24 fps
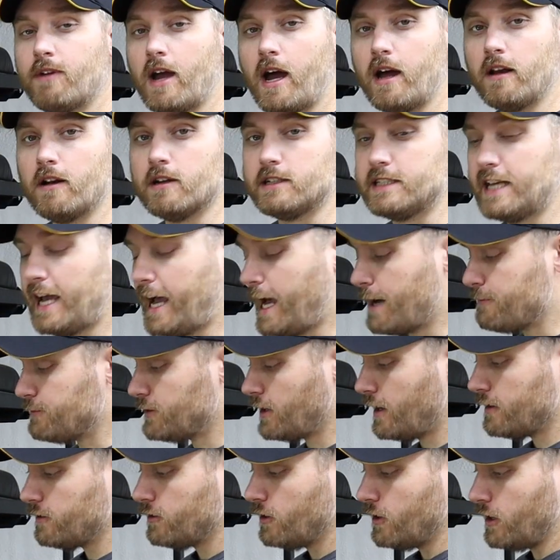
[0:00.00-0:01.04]
got our tabs
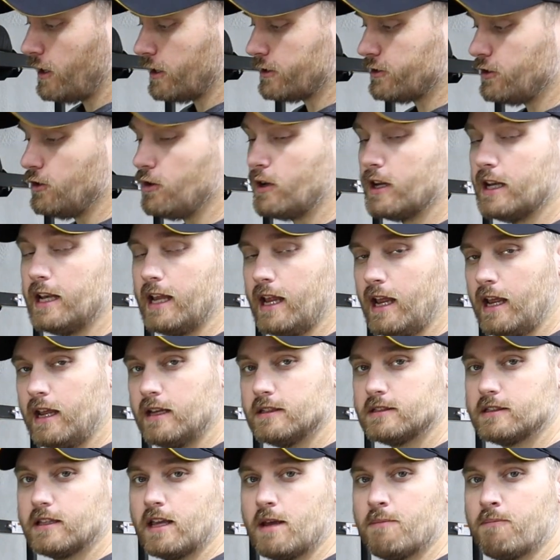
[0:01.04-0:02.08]
unhooked, you can
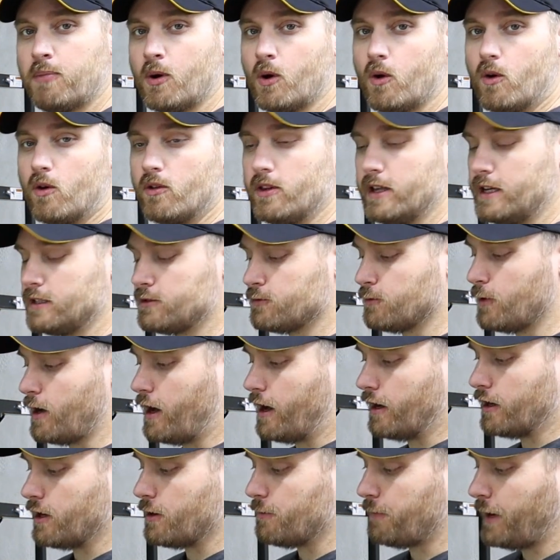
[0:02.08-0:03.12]
easily pull this
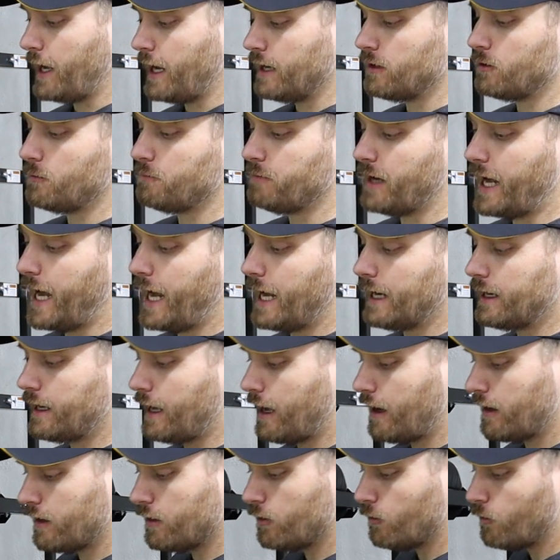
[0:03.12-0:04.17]
rocker panel back
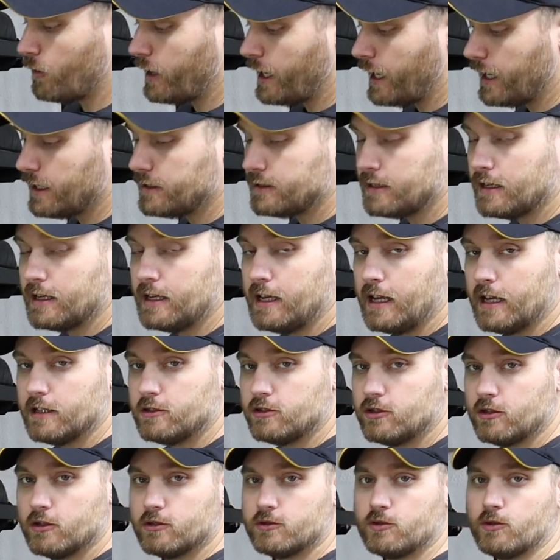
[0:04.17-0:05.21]
out of the way to
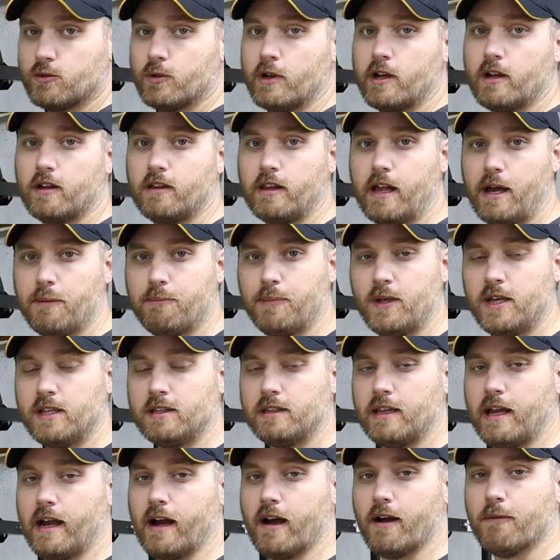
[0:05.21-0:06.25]
get your drill up
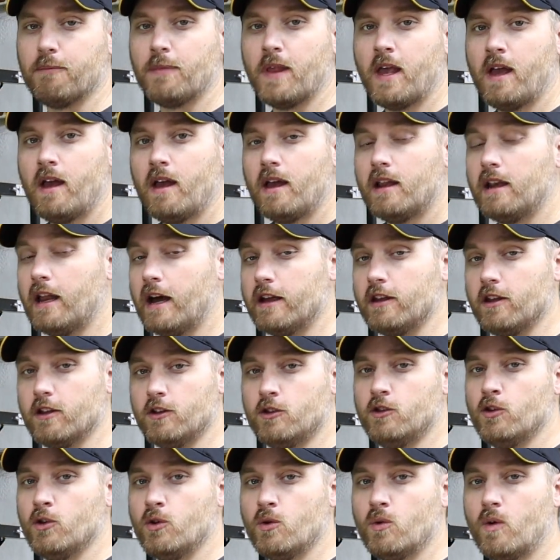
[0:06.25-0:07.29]
in there. Now, you
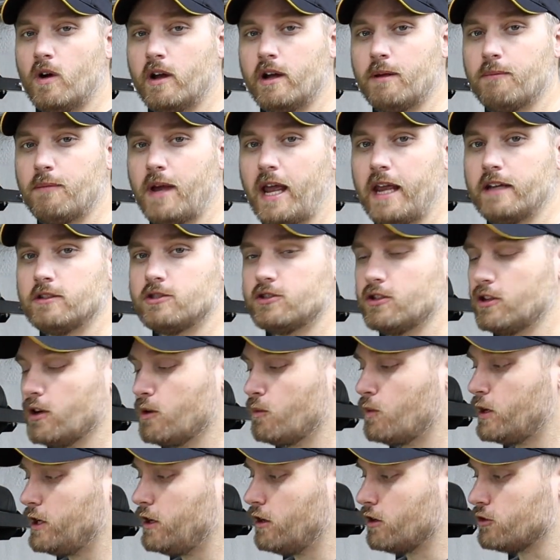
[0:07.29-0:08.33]
do want to make sure
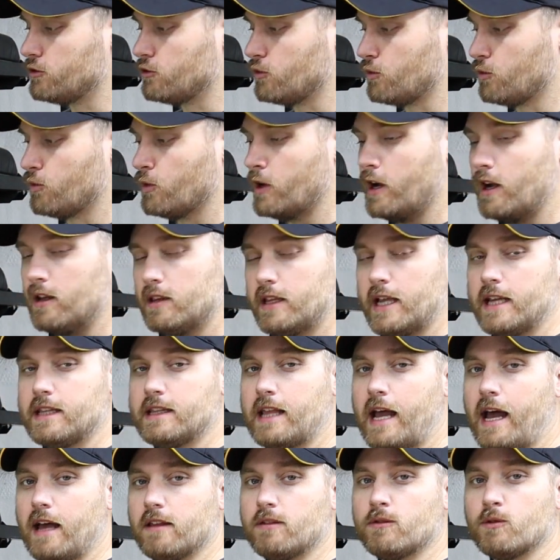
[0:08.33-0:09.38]
when you're drilling
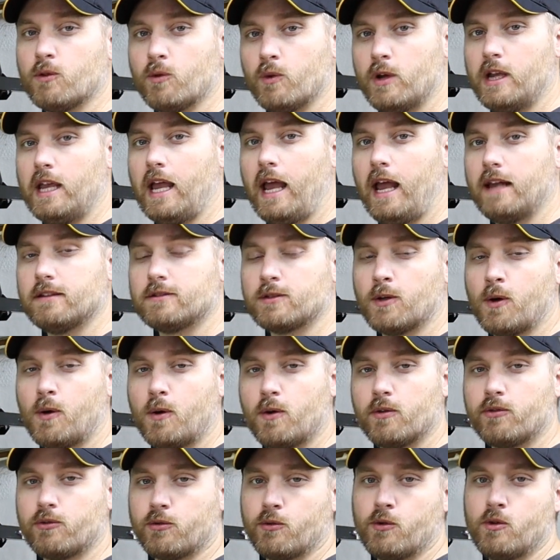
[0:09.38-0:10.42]
that 3/8
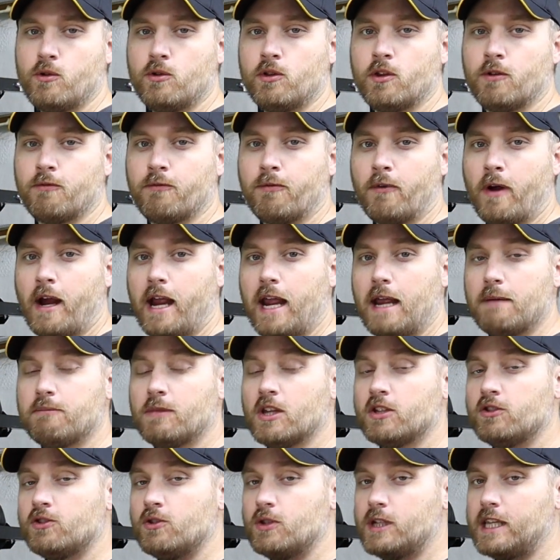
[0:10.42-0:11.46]
hole through the frame
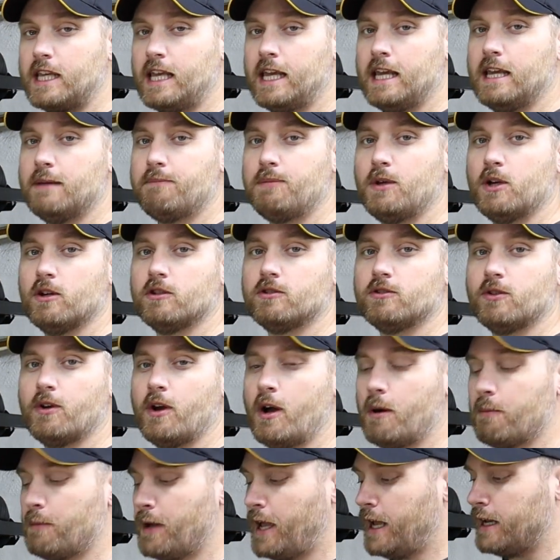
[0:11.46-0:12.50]
that you keep your
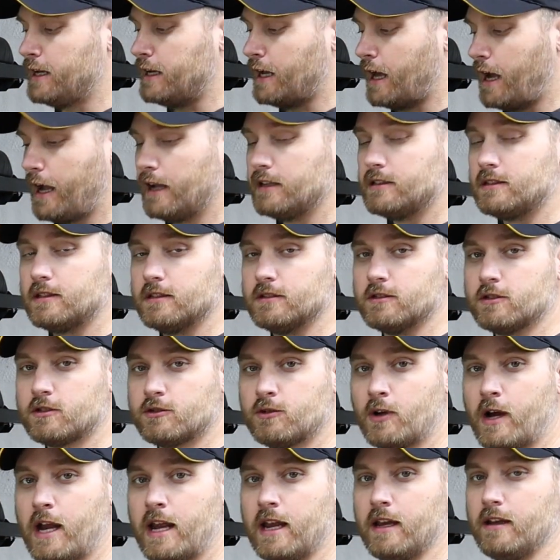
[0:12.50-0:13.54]
drill bit nice and
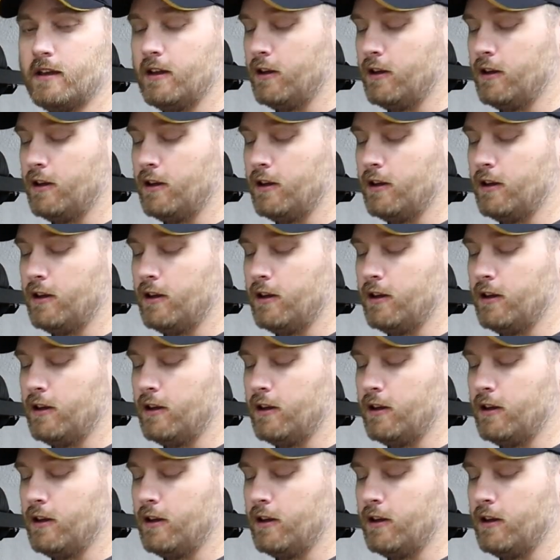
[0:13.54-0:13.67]
straight.